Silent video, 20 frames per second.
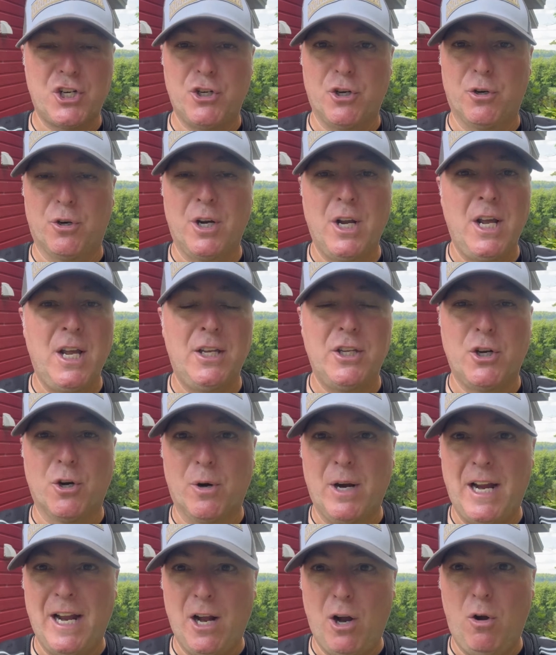your, your
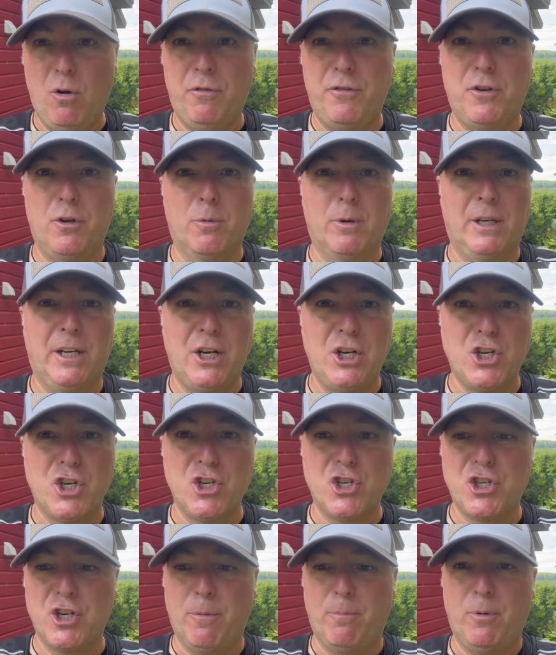health, your
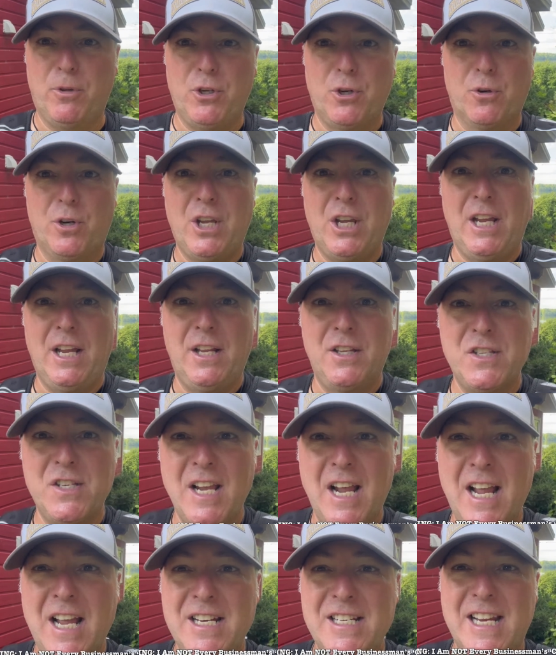relationship with your kids,
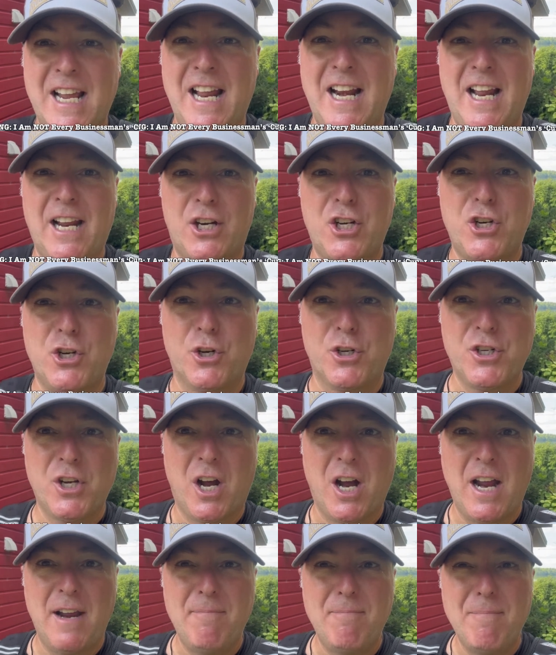10x your
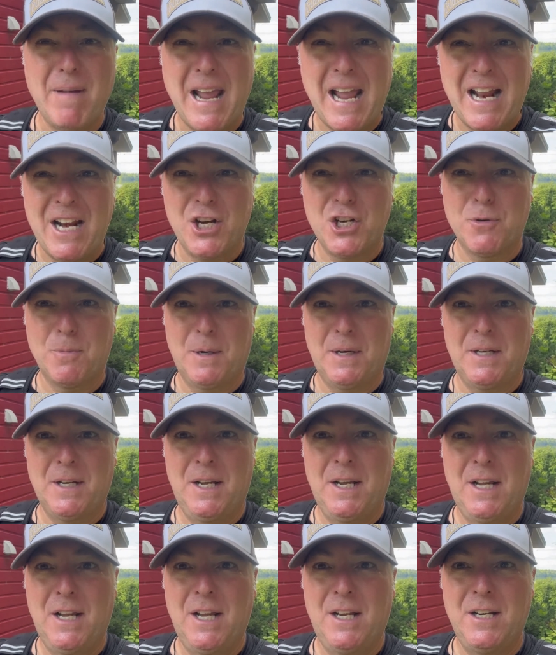time management
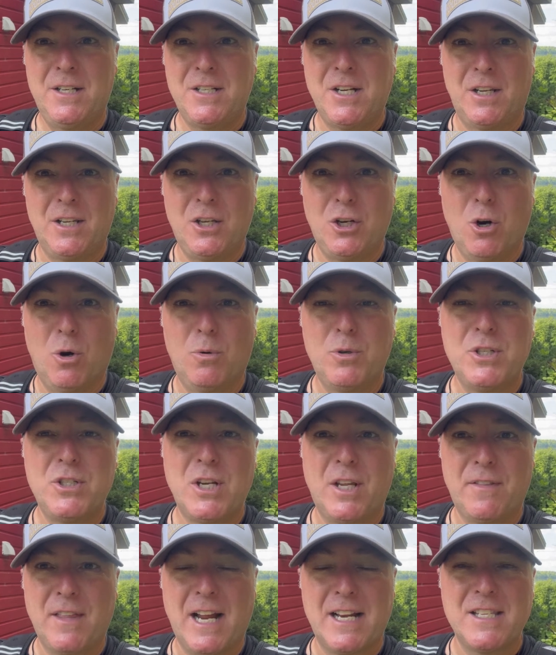to, you know,
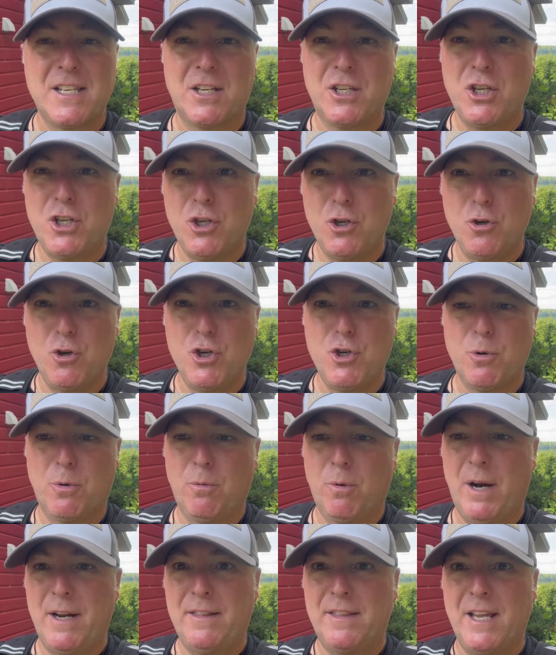to, that's a huge
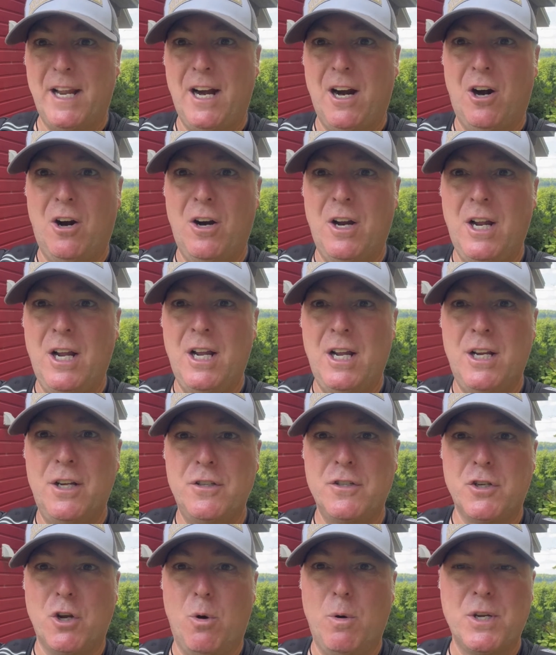one right there.
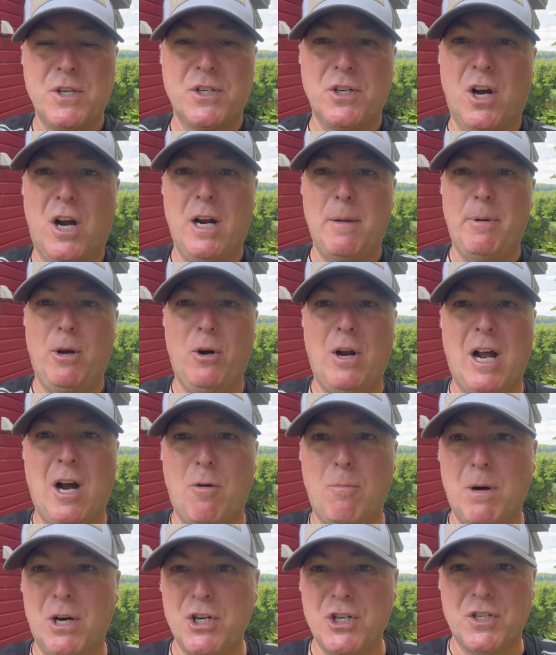So it's not about
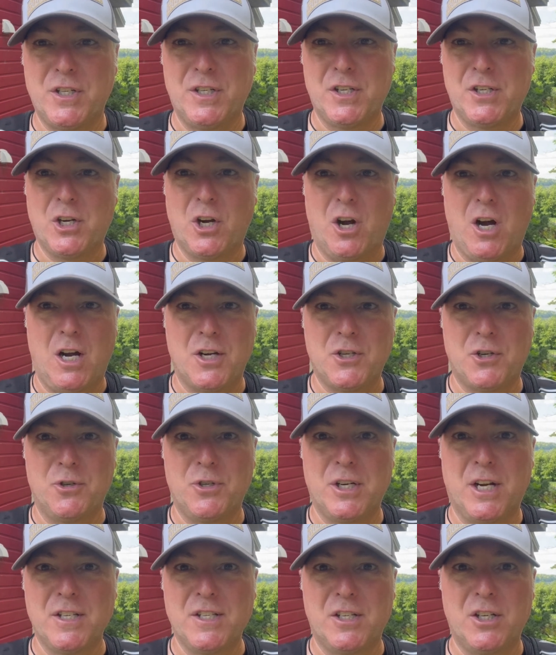how much this costs or
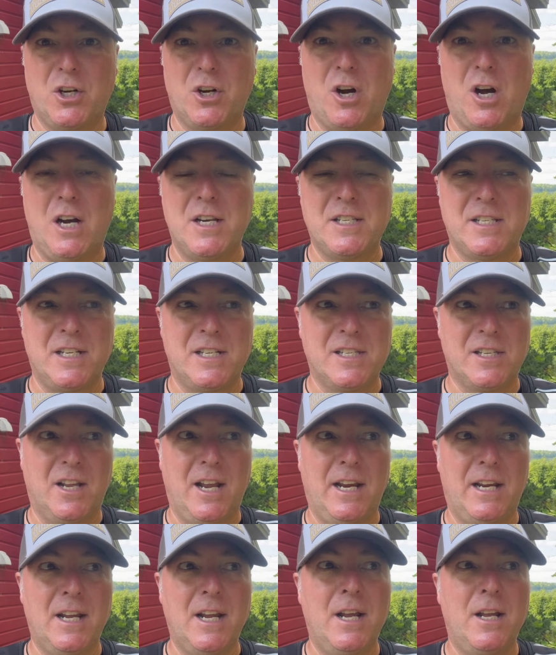doesn't cost. It's
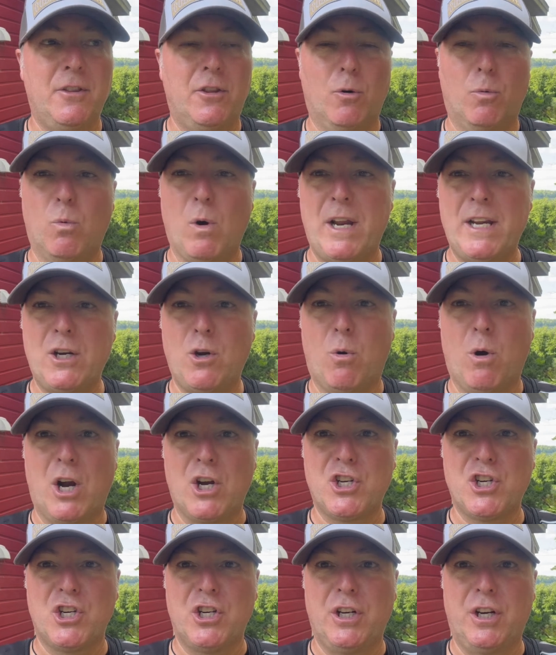like the right
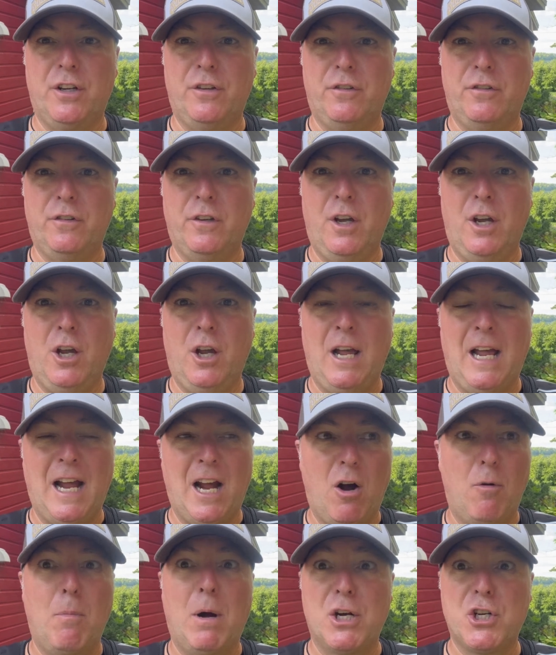question is
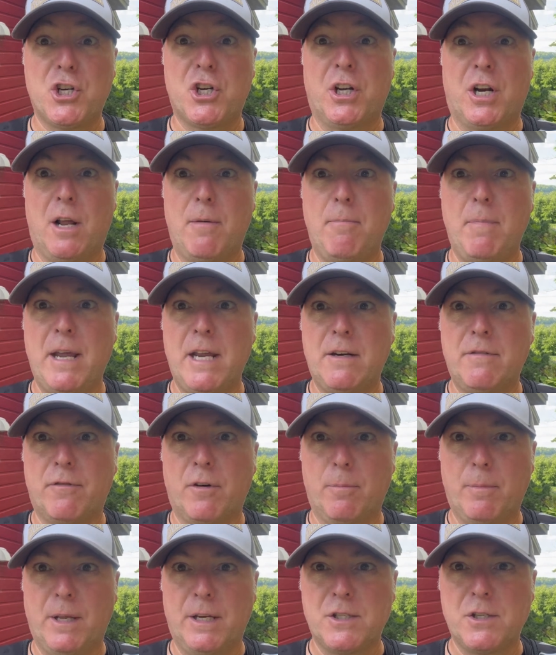how much can I make
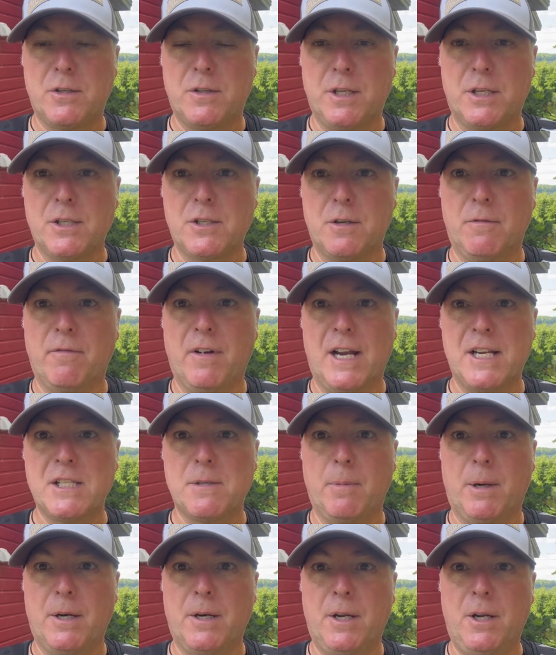from this this
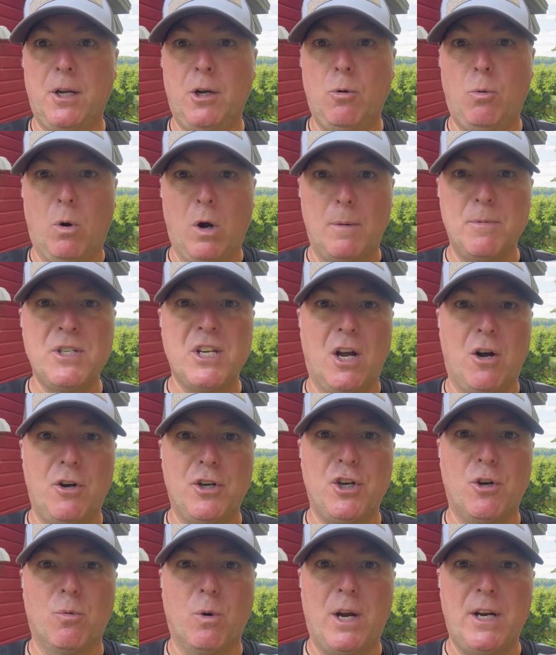investment? Well, I'm
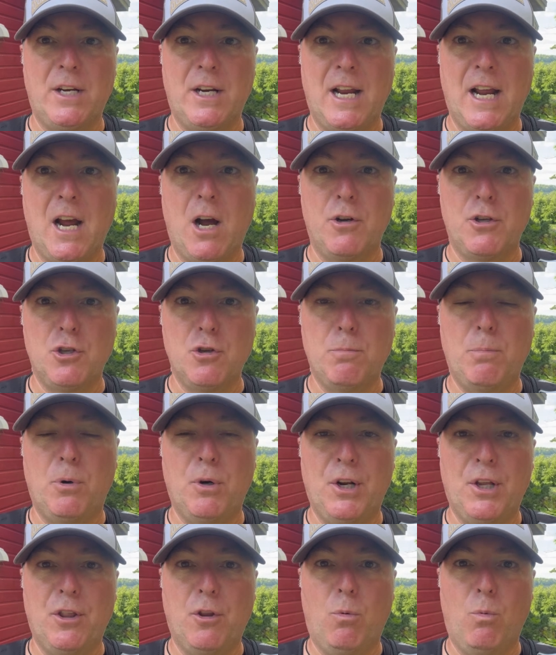telling you right now, you
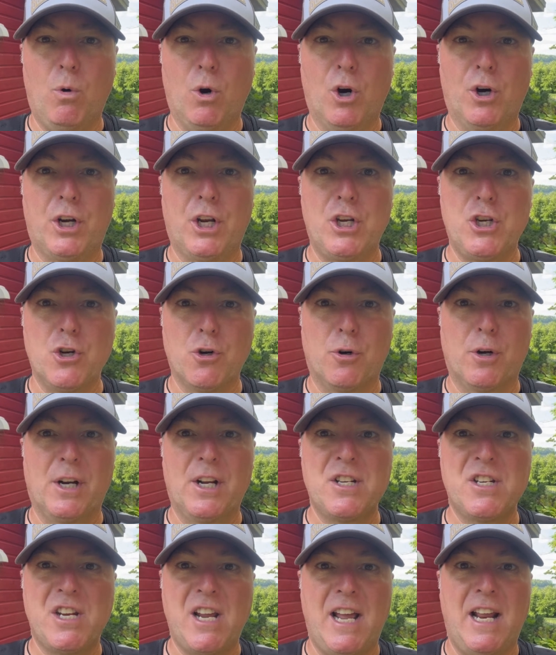put in the work and you're going
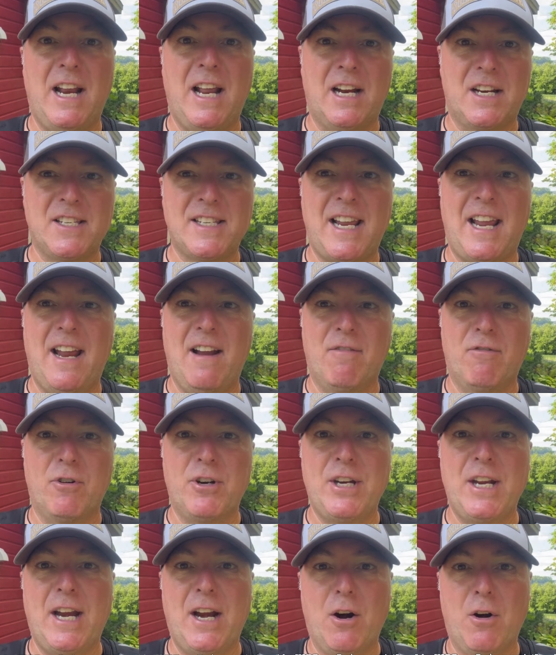to 10x
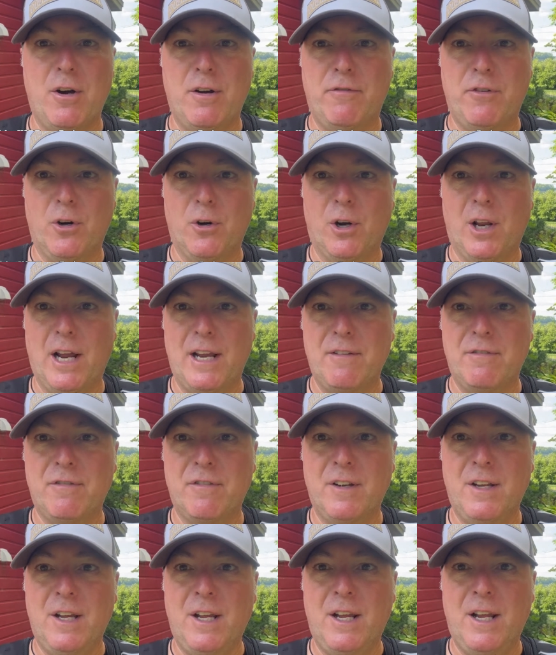every area of your life.